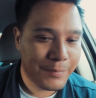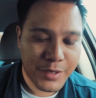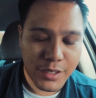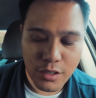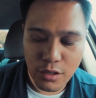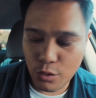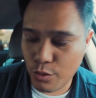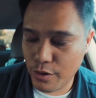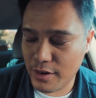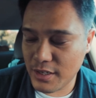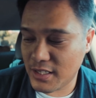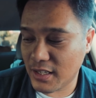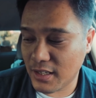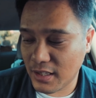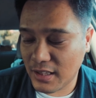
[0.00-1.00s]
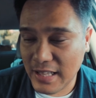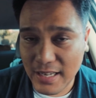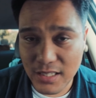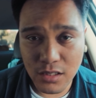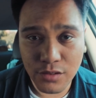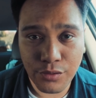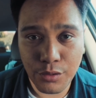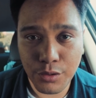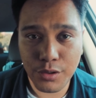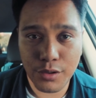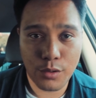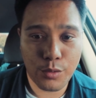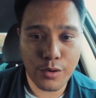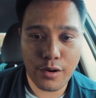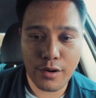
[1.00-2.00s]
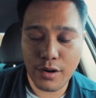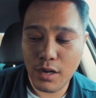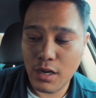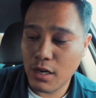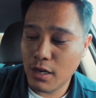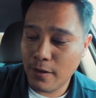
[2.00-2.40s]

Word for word: you know where is the classes folder where